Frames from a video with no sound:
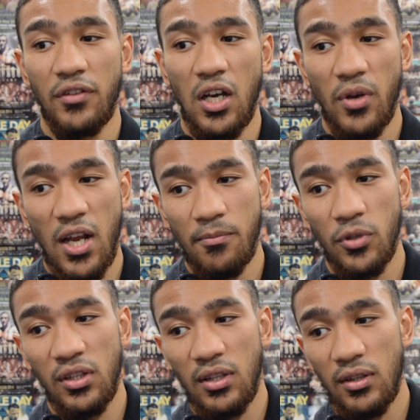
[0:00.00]
I feel like when
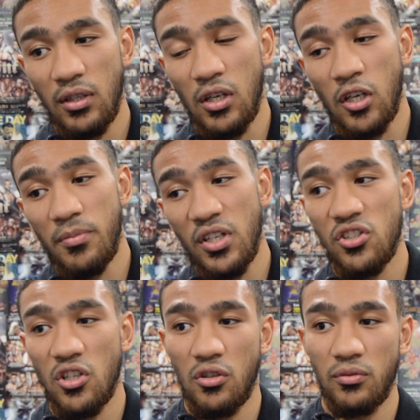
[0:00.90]
I'm on on a big
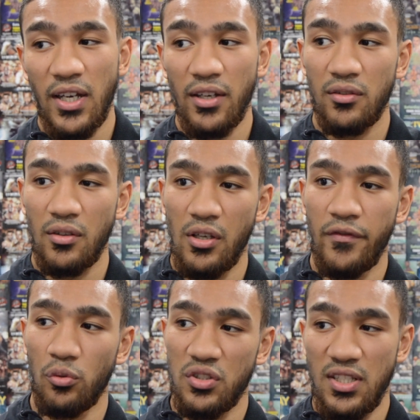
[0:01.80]
show, like
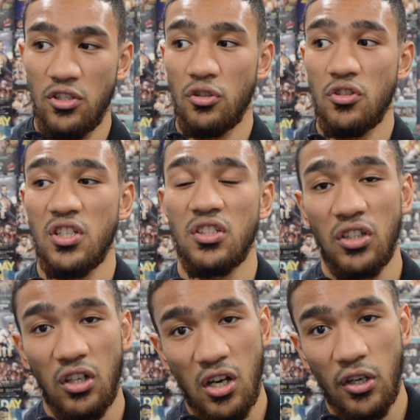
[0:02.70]
if it was the JoJo's
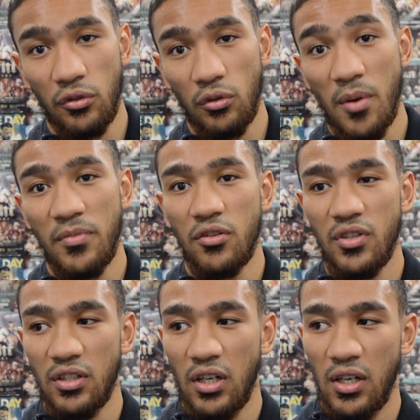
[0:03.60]
on the card or Wembley
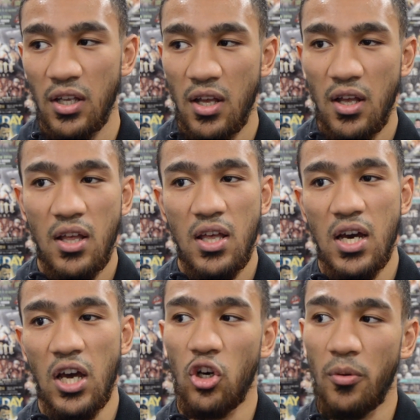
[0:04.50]
Arena,
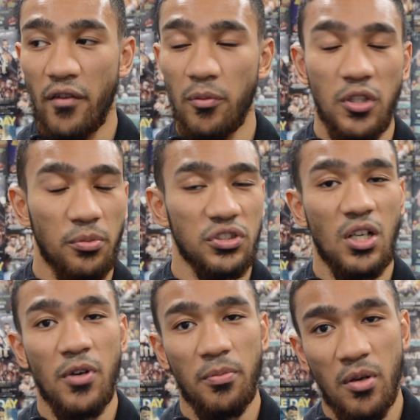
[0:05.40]
a lot of other people
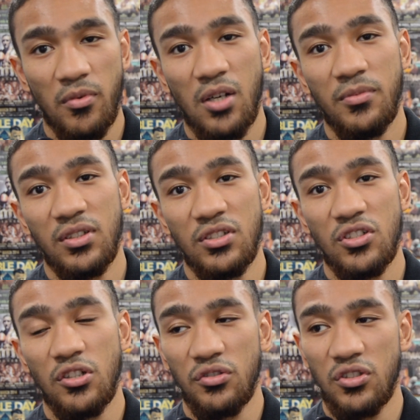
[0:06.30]
start popping up and coming to the
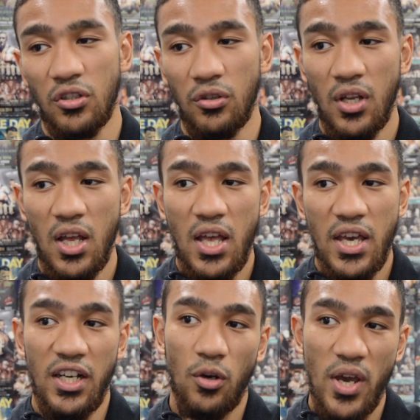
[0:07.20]
show. So
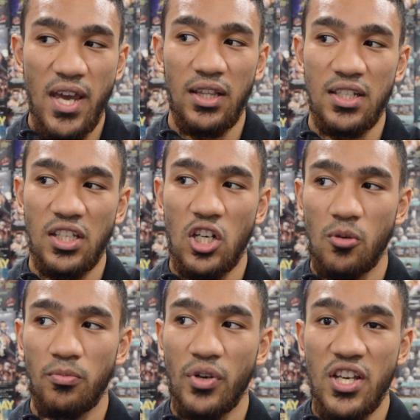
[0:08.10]
in a way, it does
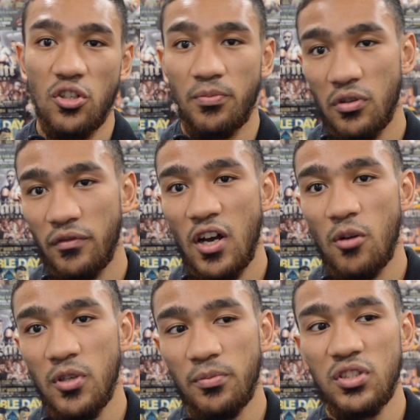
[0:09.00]
help raise your
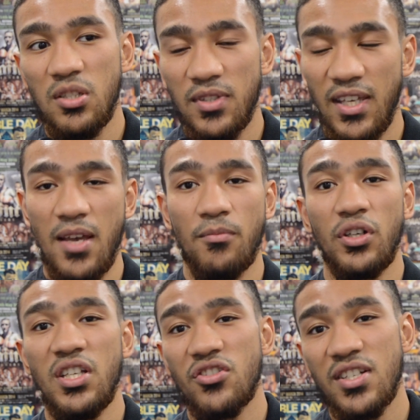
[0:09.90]
profile. People seem to get
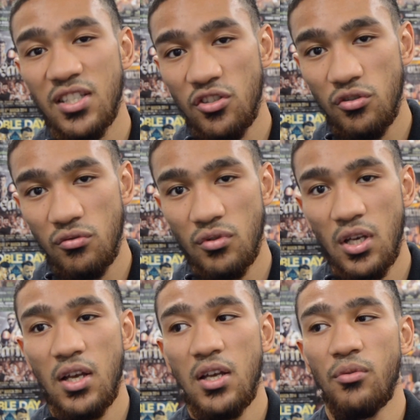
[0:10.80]
more interest in you
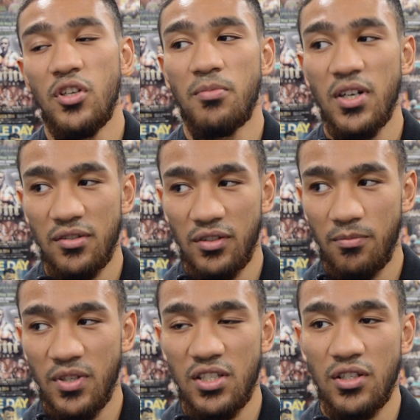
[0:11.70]
when you're boxing on
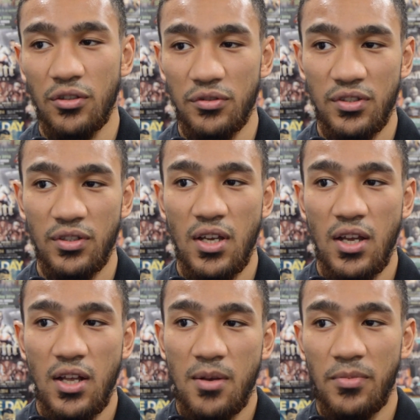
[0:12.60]
the big shows.
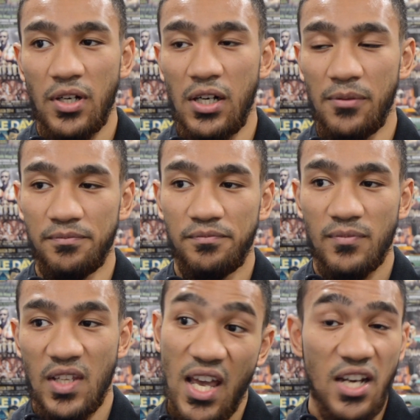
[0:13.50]
But
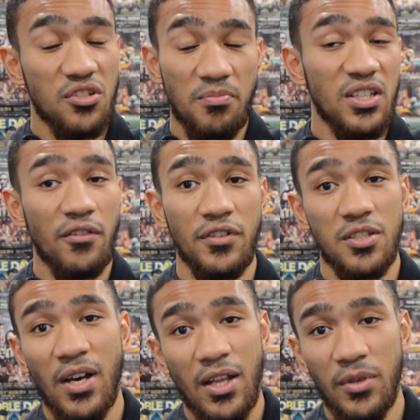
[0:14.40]
um, yeah, there's a big
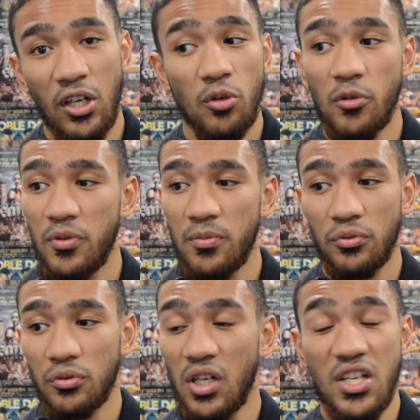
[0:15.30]
difference, man. I mean, a lot more
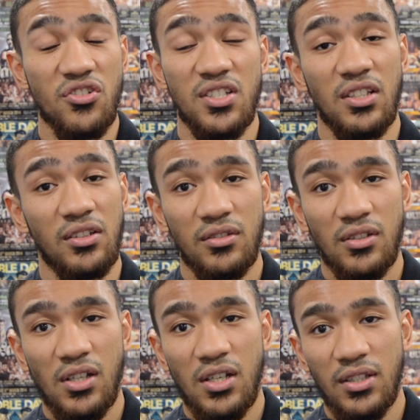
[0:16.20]
people are interested.
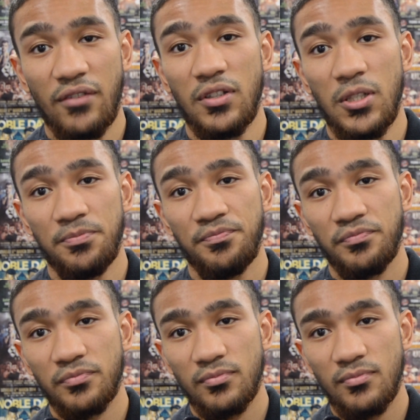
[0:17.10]
And what sponsors as
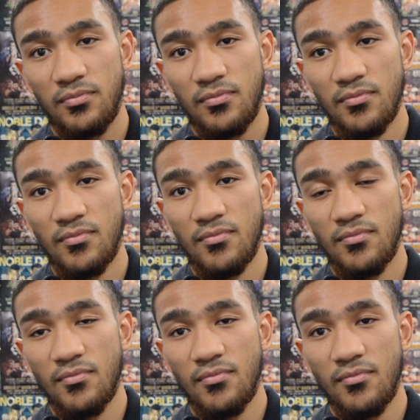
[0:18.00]
well. I guess you can offer
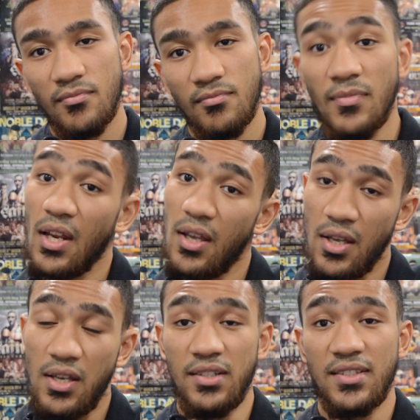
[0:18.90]
that extra bit of
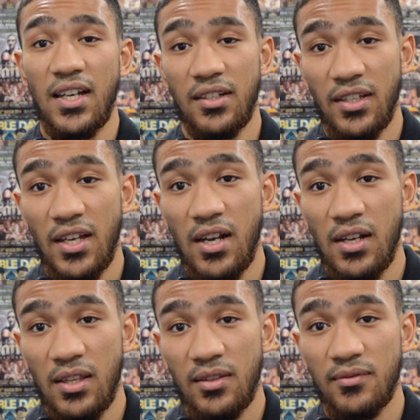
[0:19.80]
exposure. Exactly. Yeah.
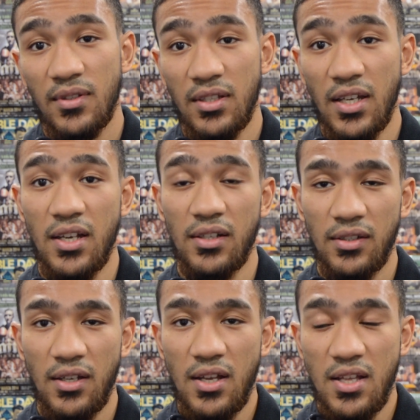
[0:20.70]
It's all good for your
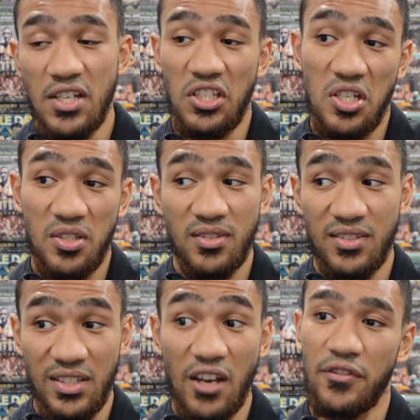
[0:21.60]
profile. It's, uh, it's
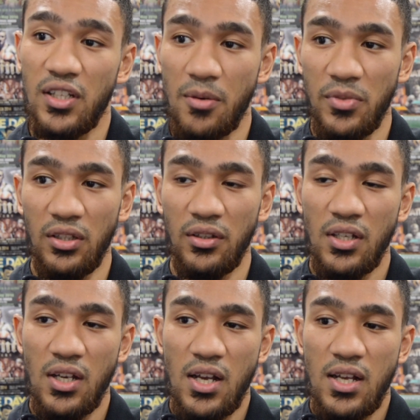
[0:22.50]
definitely. I
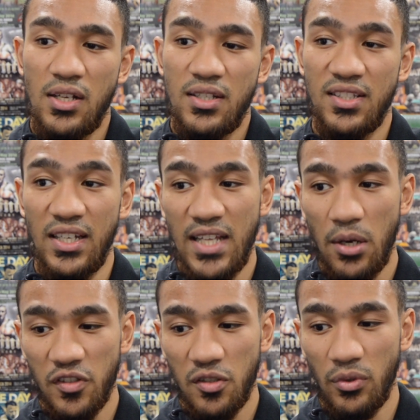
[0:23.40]
mean, sitting
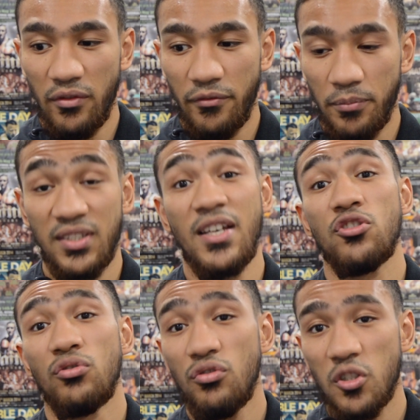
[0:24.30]
down with, with,
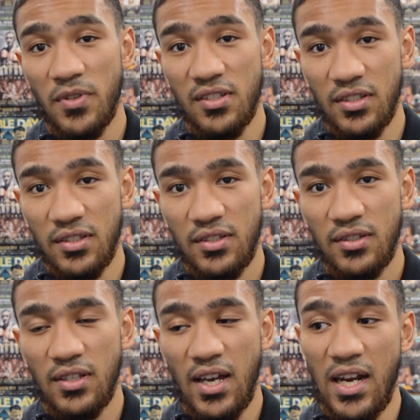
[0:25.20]
potential new
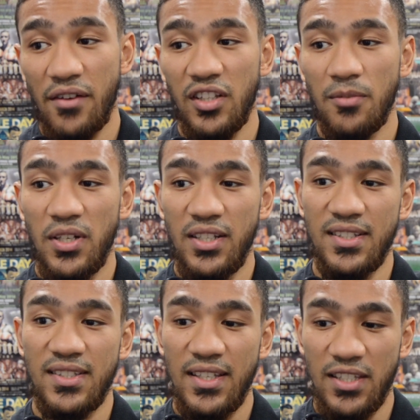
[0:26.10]
sponsors and having the ability
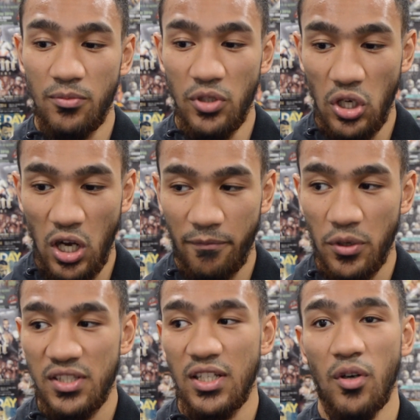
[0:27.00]
to say to them, you know, I
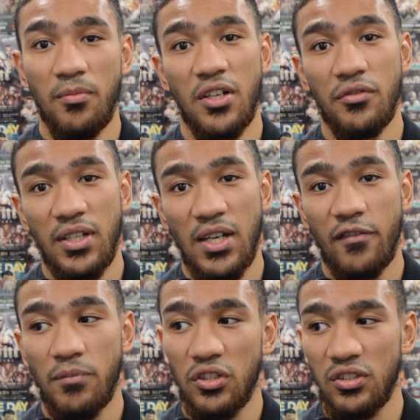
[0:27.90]
boxed at Wembley
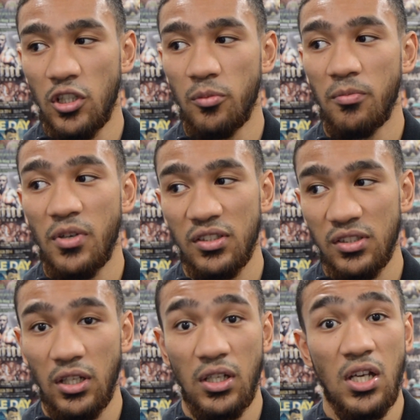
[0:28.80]
Arena, I boxed an Ultimate
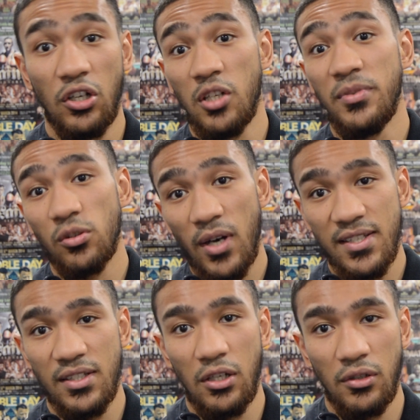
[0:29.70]
Boxxer, going to be
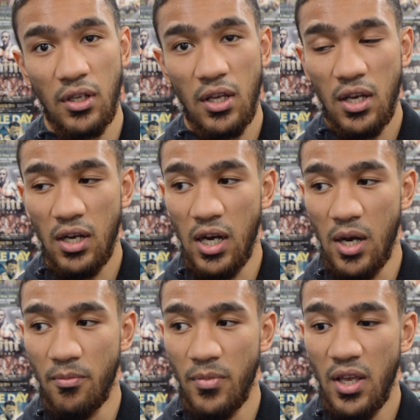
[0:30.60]
twice now.
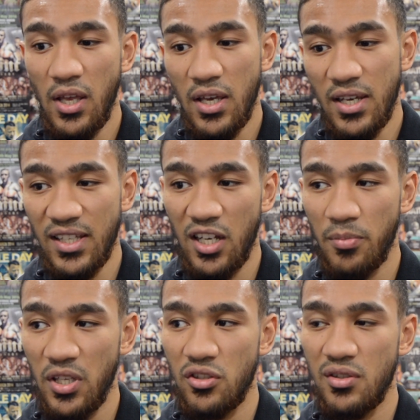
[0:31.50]
Um, it's like a
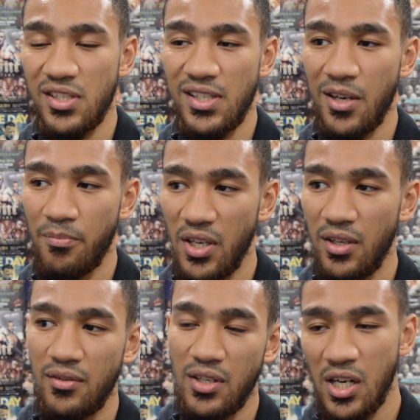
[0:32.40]
big, it's like a
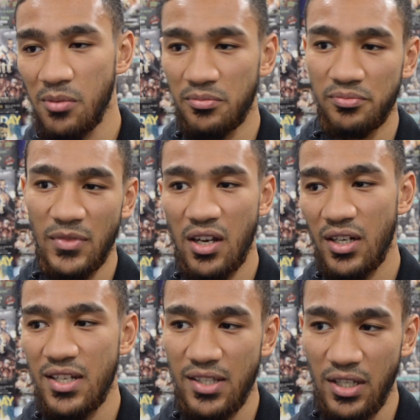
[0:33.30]
big, um, how
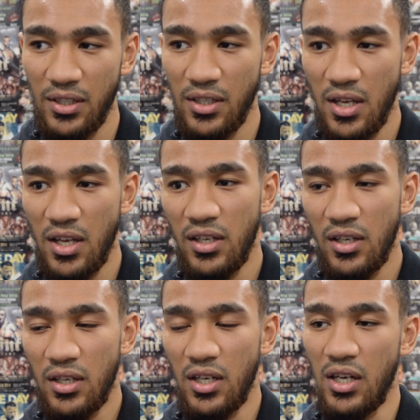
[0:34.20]
can I say it?